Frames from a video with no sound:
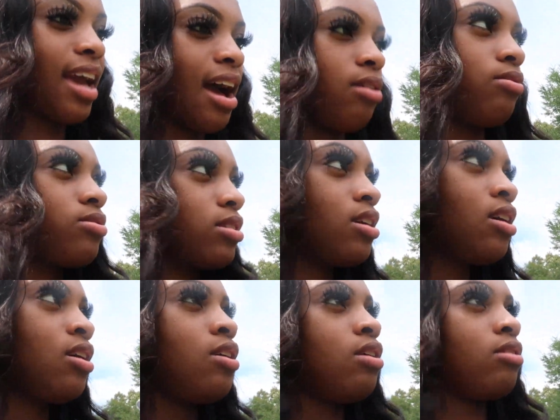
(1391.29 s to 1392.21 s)
counts
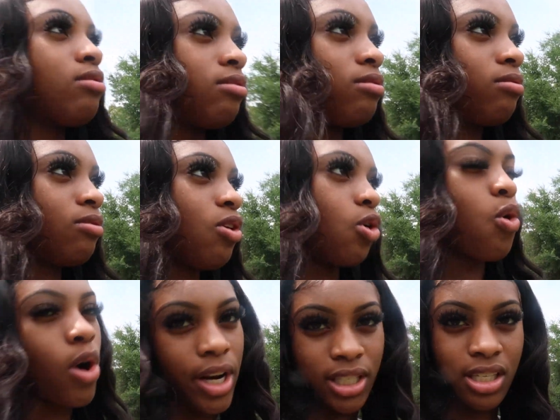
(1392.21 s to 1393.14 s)

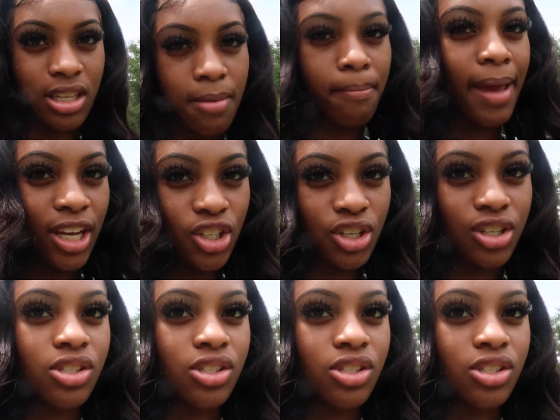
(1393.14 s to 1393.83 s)
according to their major.